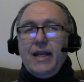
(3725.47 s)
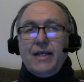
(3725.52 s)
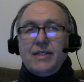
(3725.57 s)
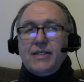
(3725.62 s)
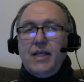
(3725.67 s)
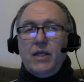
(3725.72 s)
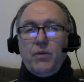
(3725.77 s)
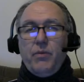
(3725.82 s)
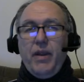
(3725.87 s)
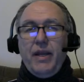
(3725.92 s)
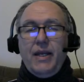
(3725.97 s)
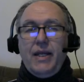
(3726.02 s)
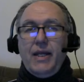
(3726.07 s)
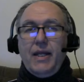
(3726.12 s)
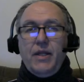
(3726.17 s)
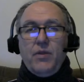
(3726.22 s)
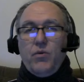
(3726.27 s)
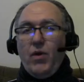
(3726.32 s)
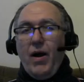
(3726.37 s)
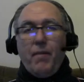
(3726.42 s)
thing is not
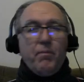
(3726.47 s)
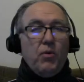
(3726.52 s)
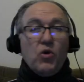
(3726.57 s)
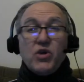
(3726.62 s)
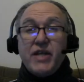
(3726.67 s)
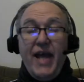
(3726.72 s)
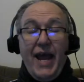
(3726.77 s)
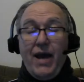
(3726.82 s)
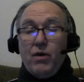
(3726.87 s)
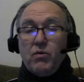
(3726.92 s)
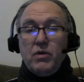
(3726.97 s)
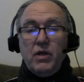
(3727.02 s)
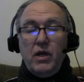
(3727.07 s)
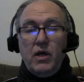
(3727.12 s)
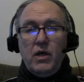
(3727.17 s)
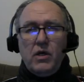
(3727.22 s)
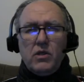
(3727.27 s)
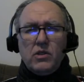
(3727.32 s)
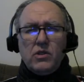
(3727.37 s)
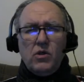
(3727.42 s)
accelerating either up or
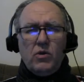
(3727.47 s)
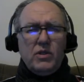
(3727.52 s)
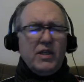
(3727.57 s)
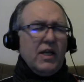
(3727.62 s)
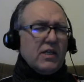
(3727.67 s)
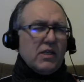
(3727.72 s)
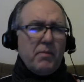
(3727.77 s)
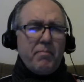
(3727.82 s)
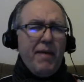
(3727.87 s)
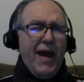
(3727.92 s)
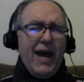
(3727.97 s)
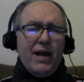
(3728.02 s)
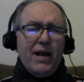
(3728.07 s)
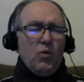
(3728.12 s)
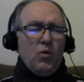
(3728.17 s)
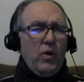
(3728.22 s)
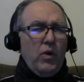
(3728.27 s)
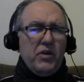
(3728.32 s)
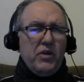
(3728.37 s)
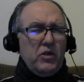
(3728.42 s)
down, so it doesn't
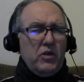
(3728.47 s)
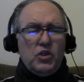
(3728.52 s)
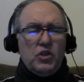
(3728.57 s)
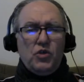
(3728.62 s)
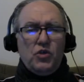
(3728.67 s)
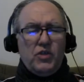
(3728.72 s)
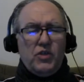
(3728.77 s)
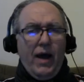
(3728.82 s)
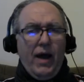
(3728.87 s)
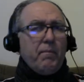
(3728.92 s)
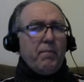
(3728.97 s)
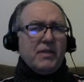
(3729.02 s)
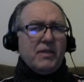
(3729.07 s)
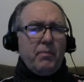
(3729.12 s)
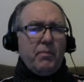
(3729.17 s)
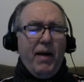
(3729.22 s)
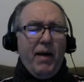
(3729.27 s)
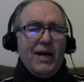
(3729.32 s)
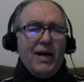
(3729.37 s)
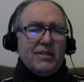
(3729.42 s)
matter whether you choose
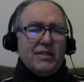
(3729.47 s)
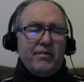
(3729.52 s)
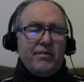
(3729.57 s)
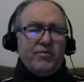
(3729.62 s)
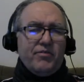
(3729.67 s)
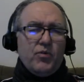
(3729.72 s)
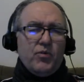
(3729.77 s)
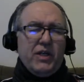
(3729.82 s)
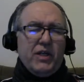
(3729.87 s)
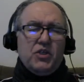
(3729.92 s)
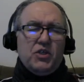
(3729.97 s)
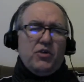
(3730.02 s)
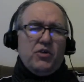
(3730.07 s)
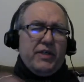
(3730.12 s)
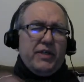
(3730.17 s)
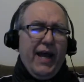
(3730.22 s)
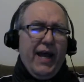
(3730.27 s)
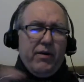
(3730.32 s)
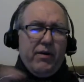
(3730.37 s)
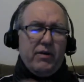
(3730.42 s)
up as the positive
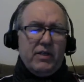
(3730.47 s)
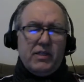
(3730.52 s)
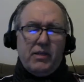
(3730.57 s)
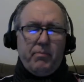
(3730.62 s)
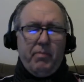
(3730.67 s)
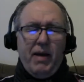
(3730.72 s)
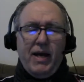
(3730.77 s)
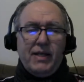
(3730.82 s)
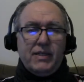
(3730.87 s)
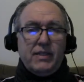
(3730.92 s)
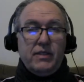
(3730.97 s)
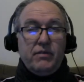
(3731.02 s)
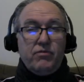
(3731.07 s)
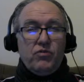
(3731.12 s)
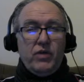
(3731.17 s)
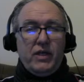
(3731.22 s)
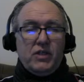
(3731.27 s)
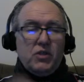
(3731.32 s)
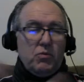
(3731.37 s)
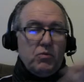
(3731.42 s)
direction or down as the
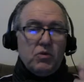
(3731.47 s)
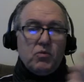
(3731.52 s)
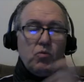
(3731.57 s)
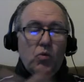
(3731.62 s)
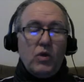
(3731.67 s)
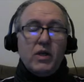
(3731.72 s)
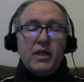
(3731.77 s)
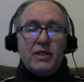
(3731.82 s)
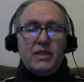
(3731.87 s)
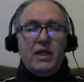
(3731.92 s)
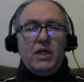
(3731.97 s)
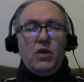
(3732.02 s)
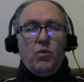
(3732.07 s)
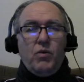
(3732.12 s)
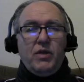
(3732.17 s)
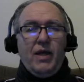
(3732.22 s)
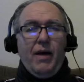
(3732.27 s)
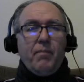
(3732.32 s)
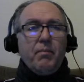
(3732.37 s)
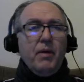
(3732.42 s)
positive direction. We'll
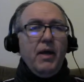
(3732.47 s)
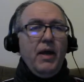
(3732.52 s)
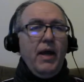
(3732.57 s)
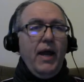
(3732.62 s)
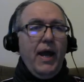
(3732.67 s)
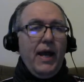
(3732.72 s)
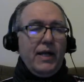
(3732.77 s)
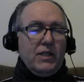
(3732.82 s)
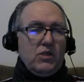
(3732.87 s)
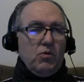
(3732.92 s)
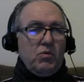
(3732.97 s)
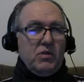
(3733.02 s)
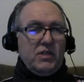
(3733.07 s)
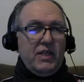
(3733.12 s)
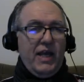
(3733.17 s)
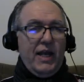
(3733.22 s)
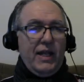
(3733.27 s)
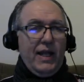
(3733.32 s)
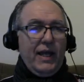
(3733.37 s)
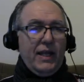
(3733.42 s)
continue with up, and so
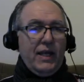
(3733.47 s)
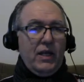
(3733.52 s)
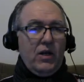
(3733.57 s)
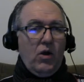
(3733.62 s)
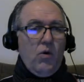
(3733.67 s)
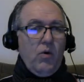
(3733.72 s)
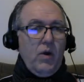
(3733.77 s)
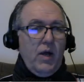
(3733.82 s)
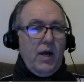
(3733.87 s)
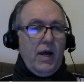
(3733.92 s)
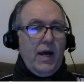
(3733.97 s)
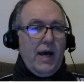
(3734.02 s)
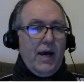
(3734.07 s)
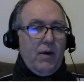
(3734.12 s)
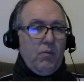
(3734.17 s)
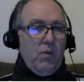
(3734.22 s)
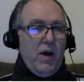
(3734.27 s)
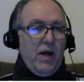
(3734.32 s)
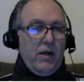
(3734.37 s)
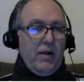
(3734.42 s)
we'll say, like,
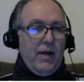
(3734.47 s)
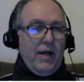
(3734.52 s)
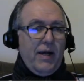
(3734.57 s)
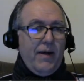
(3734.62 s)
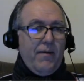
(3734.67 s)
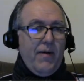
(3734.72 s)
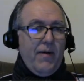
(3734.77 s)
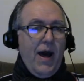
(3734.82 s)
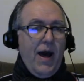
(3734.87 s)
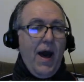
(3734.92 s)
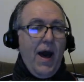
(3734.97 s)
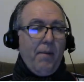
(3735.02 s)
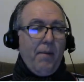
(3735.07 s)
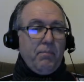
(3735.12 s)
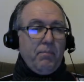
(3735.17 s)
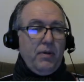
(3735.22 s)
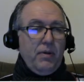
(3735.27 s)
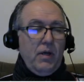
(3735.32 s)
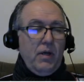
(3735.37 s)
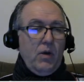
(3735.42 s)

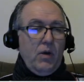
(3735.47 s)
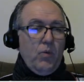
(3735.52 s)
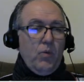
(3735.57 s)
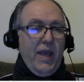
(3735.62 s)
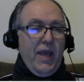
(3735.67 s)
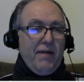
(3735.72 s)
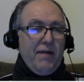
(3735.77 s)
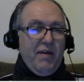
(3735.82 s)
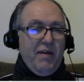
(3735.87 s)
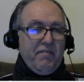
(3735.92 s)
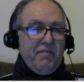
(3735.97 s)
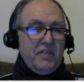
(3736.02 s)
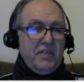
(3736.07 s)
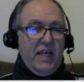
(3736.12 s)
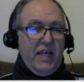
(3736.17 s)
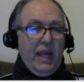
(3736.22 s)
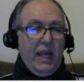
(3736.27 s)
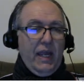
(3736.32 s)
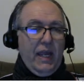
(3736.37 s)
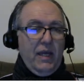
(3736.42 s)
up we have
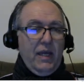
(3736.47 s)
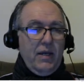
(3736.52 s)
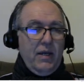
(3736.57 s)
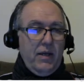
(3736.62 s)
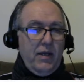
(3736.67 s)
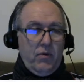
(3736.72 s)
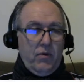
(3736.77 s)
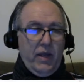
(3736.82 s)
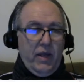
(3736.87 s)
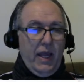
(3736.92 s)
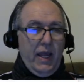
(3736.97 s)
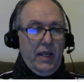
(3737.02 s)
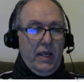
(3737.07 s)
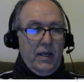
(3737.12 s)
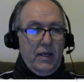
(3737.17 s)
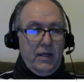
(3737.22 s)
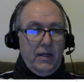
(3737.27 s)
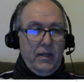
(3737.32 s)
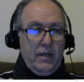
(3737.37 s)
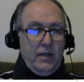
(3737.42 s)
ft,
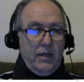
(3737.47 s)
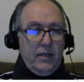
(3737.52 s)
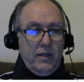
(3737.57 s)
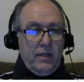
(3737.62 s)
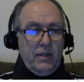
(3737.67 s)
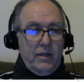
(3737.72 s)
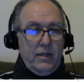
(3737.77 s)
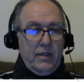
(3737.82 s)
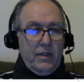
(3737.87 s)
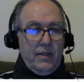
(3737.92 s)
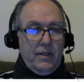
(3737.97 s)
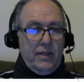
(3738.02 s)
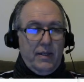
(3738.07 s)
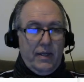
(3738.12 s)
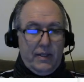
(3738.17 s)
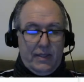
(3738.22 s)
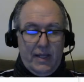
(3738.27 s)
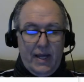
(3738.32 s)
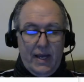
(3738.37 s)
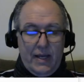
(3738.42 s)
okay,
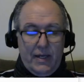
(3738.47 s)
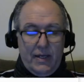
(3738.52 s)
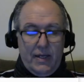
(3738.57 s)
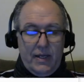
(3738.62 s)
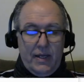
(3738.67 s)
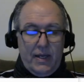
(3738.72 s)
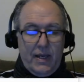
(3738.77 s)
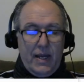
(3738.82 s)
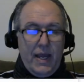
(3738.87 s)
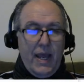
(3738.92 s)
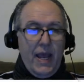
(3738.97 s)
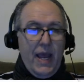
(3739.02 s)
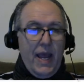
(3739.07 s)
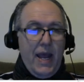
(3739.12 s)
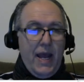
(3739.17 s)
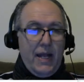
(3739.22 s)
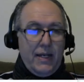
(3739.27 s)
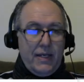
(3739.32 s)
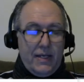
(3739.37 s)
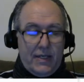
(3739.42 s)
like that,
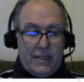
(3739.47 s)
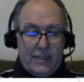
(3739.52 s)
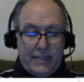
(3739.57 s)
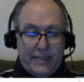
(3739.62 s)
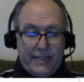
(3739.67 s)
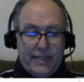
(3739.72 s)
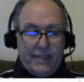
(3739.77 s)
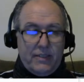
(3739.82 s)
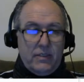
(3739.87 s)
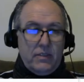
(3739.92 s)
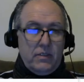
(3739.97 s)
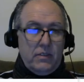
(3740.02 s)
and